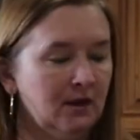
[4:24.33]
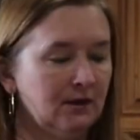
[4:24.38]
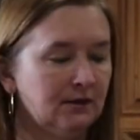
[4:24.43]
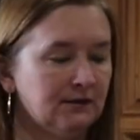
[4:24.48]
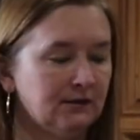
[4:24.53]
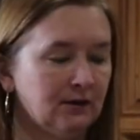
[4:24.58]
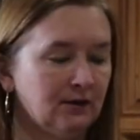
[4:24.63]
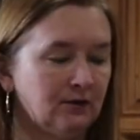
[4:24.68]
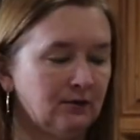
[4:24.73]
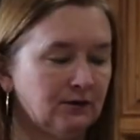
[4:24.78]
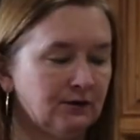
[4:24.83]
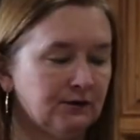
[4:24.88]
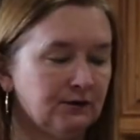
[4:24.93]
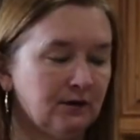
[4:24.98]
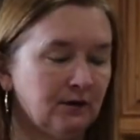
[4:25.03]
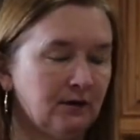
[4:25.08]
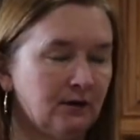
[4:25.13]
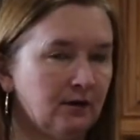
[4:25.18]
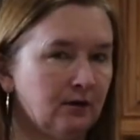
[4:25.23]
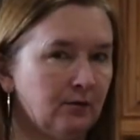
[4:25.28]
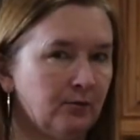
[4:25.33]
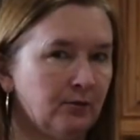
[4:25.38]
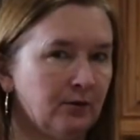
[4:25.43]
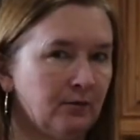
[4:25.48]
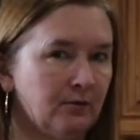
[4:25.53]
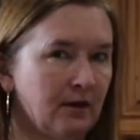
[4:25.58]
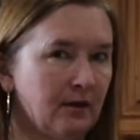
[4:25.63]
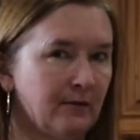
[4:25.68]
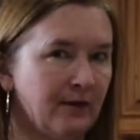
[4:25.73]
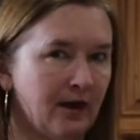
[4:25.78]
So just gonna
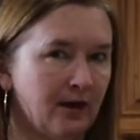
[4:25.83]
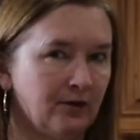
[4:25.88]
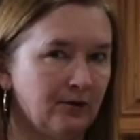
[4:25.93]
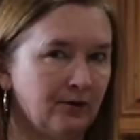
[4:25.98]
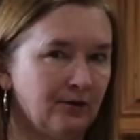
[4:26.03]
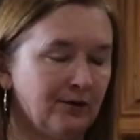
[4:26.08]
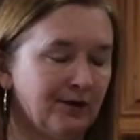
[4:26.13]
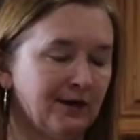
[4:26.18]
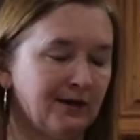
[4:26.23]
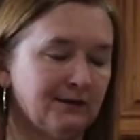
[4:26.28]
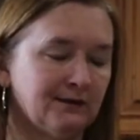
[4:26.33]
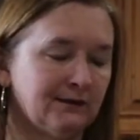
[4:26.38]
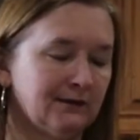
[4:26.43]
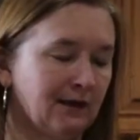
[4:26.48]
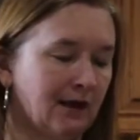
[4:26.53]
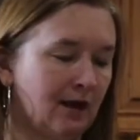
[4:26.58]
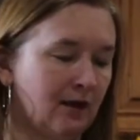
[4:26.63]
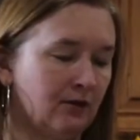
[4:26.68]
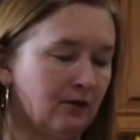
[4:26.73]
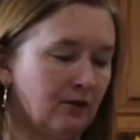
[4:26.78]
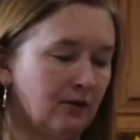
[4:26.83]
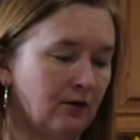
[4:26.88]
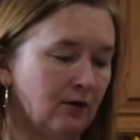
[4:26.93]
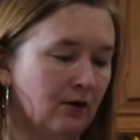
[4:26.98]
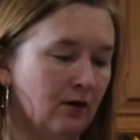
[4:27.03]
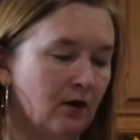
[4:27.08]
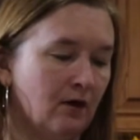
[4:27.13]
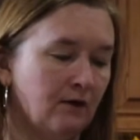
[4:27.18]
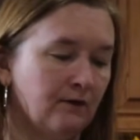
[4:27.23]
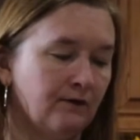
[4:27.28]
put my batter ingredients together.
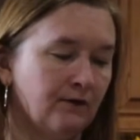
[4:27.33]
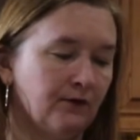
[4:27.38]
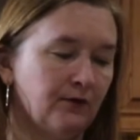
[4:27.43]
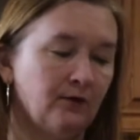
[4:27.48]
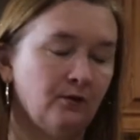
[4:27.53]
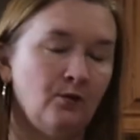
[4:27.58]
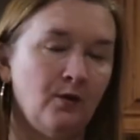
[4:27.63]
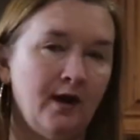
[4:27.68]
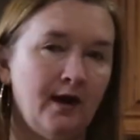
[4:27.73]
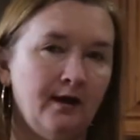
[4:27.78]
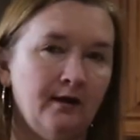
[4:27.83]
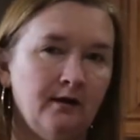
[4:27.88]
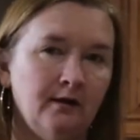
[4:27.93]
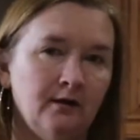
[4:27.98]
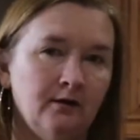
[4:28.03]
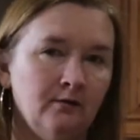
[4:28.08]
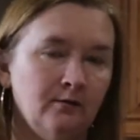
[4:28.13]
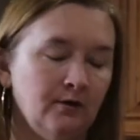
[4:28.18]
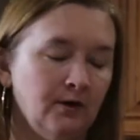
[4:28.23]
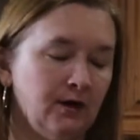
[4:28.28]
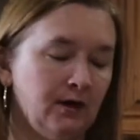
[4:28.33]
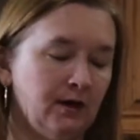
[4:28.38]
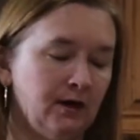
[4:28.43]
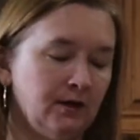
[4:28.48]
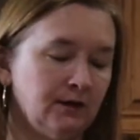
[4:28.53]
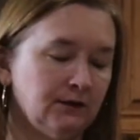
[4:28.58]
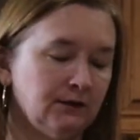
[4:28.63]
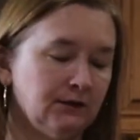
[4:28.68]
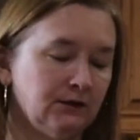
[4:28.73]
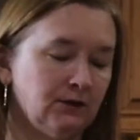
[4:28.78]
For the wet
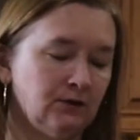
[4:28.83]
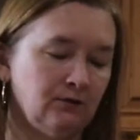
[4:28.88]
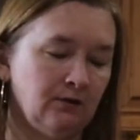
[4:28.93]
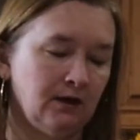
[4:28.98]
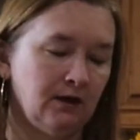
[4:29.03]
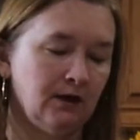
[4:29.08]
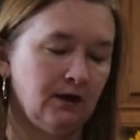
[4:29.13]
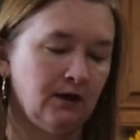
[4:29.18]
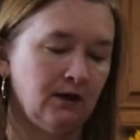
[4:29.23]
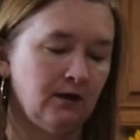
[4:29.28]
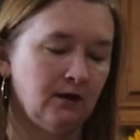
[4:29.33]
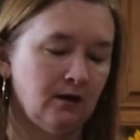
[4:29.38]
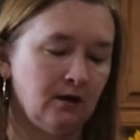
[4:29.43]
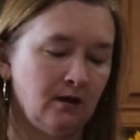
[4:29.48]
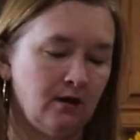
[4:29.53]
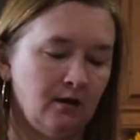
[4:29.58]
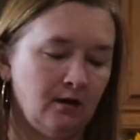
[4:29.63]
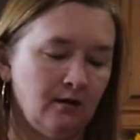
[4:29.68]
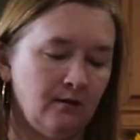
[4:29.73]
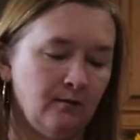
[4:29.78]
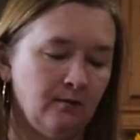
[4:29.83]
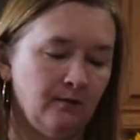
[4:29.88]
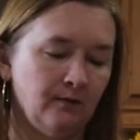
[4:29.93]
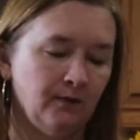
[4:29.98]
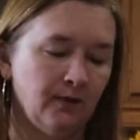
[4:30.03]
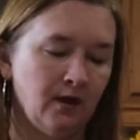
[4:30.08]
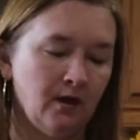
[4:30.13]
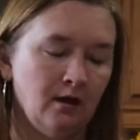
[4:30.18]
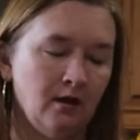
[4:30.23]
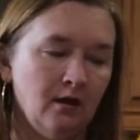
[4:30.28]
ingredients, you need
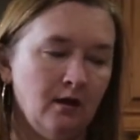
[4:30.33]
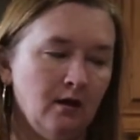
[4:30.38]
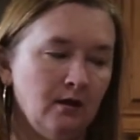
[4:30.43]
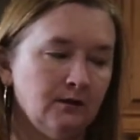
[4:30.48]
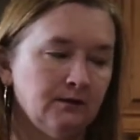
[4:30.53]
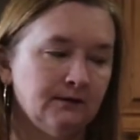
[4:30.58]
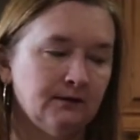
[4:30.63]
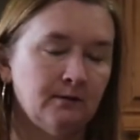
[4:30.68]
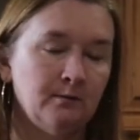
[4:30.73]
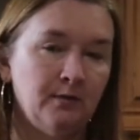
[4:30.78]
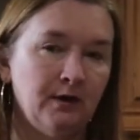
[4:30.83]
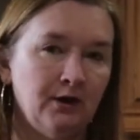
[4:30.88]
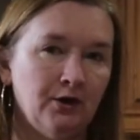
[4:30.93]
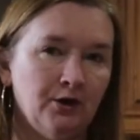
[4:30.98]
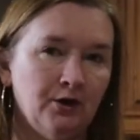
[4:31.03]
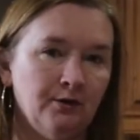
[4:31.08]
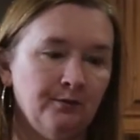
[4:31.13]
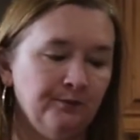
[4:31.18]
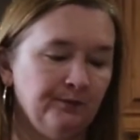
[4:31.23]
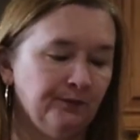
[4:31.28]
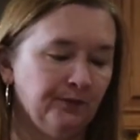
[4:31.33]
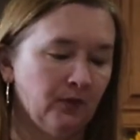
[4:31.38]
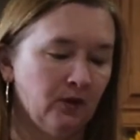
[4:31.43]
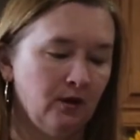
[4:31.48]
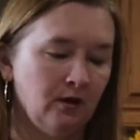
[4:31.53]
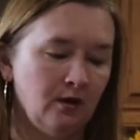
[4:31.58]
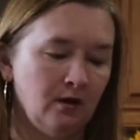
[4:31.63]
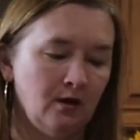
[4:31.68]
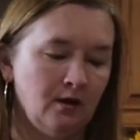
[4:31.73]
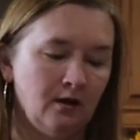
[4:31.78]
some beer,
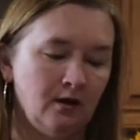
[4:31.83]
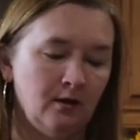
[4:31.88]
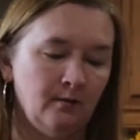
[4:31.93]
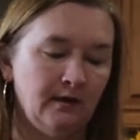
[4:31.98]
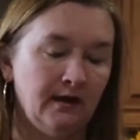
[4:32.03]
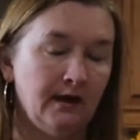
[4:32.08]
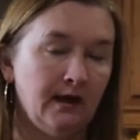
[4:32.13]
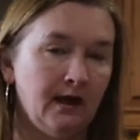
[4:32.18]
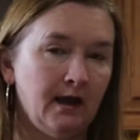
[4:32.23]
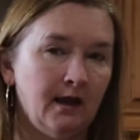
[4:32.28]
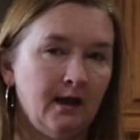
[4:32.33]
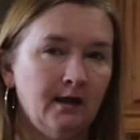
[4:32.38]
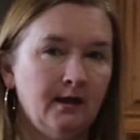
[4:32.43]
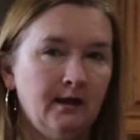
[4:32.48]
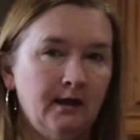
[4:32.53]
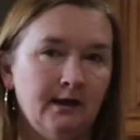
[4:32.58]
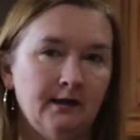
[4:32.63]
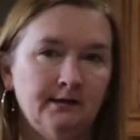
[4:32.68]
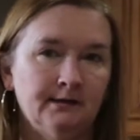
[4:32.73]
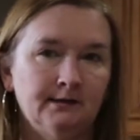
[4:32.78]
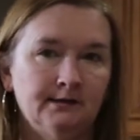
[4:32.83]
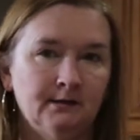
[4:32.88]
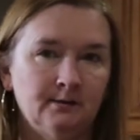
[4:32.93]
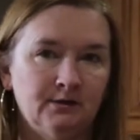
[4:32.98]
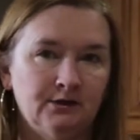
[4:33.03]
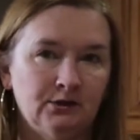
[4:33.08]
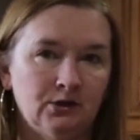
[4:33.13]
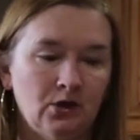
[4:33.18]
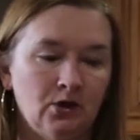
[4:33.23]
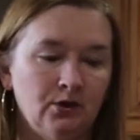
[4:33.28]
an egg, and some
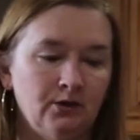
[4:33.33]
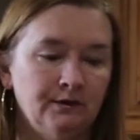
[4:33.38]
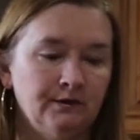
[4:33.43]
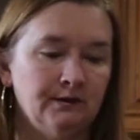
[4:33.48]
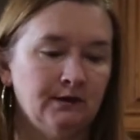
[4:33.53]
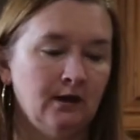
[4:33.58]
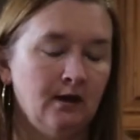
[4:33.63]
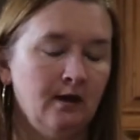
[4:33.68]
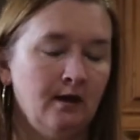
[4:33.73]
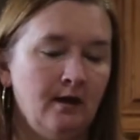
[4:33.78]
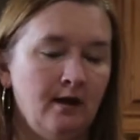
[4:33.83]
salt.